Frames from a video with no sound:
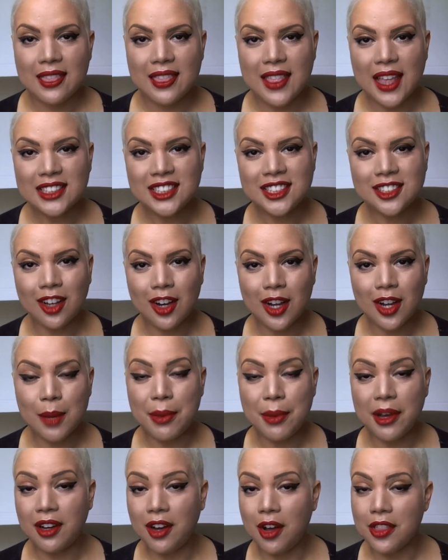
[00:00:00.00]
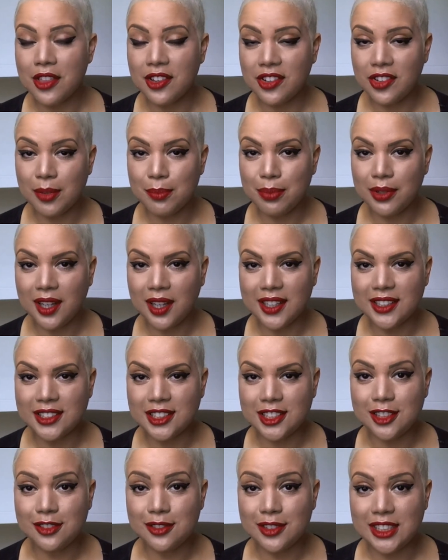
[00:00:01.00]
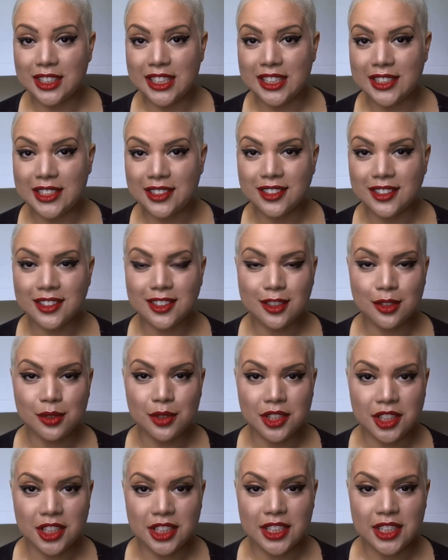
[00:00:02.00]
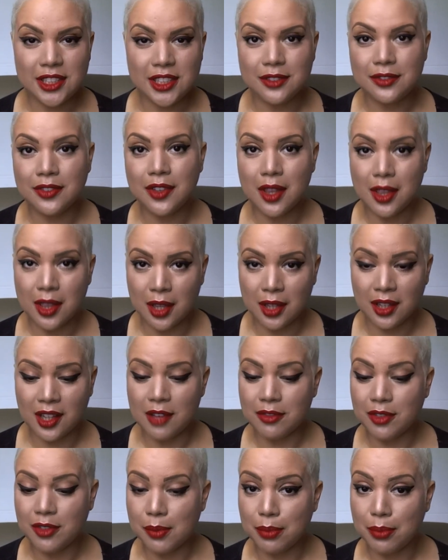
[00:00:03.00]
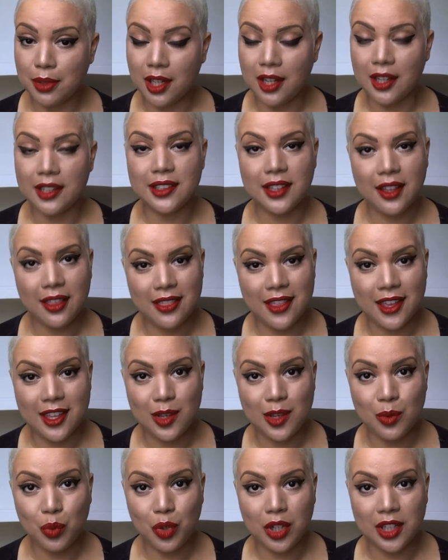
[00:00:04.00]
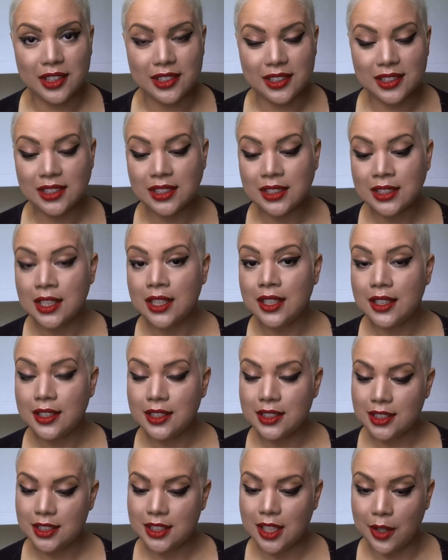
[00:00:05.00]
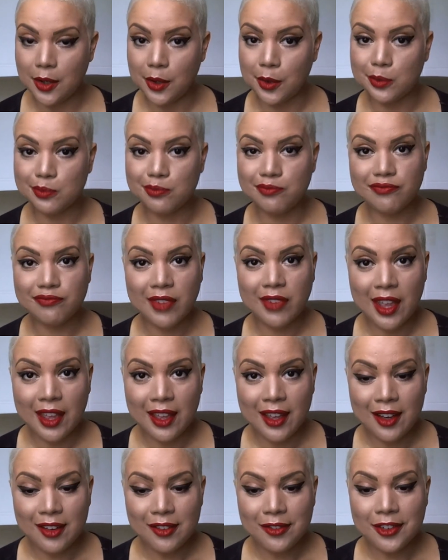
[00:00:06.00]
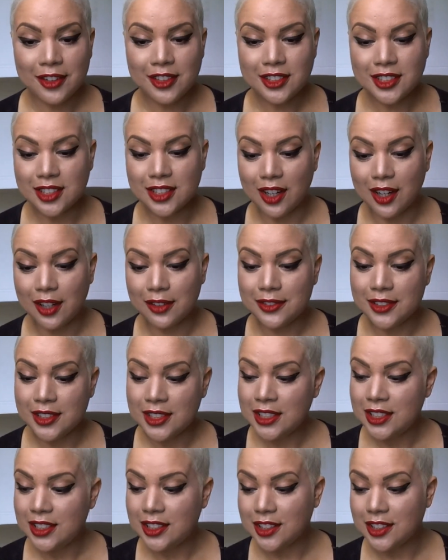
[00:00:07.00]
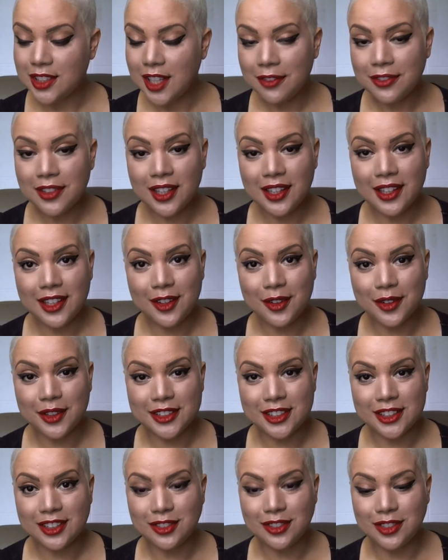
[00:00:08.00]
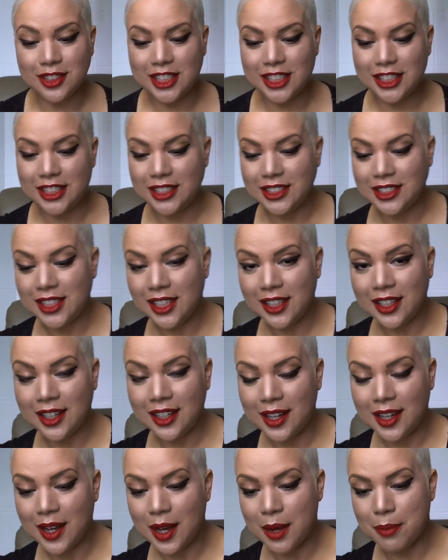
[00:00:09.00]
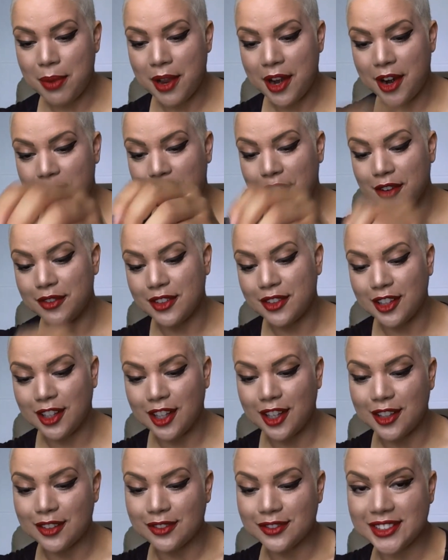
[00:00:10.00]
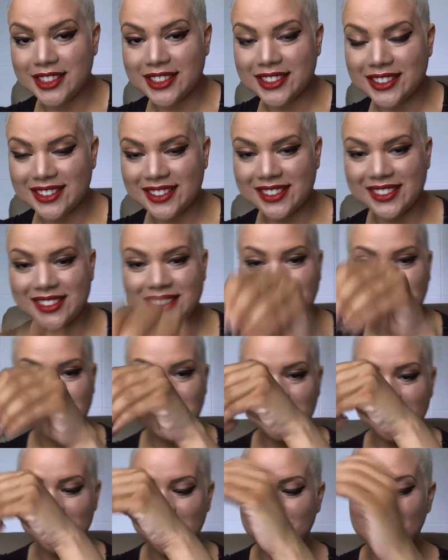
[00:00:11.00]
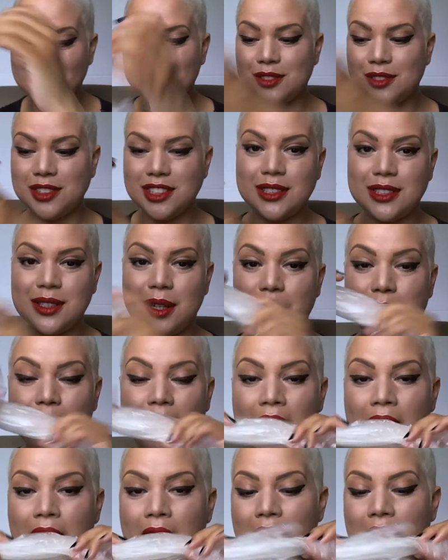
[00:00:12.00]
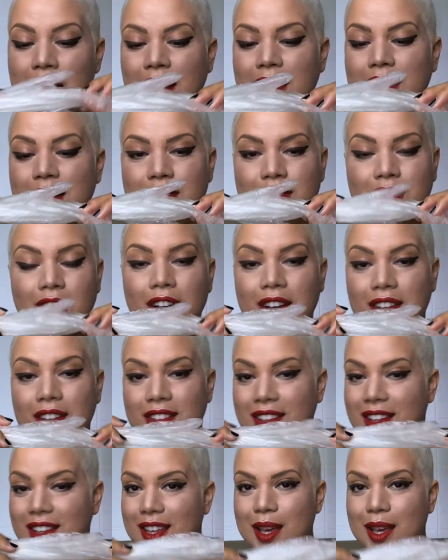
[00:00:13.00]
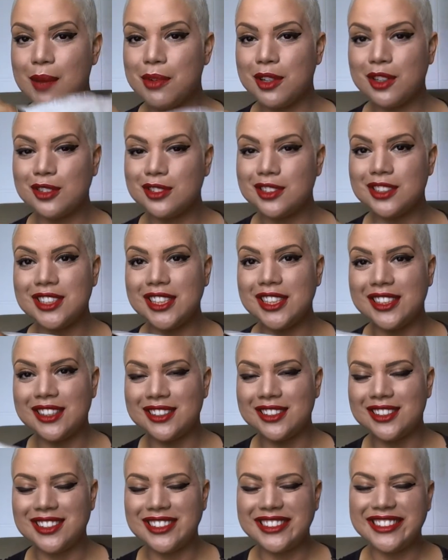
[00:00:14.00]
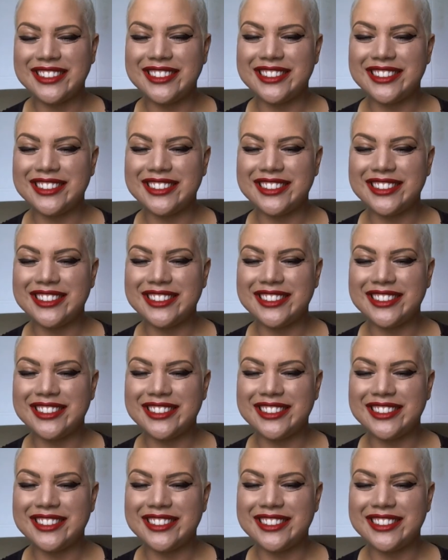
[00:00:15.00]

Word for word: Let's talk about all the supplies you need to achieve the level blonde that you want. So, first off, you're definitely going to need a pair of gloves. You're dealing with some toxic chemicals here.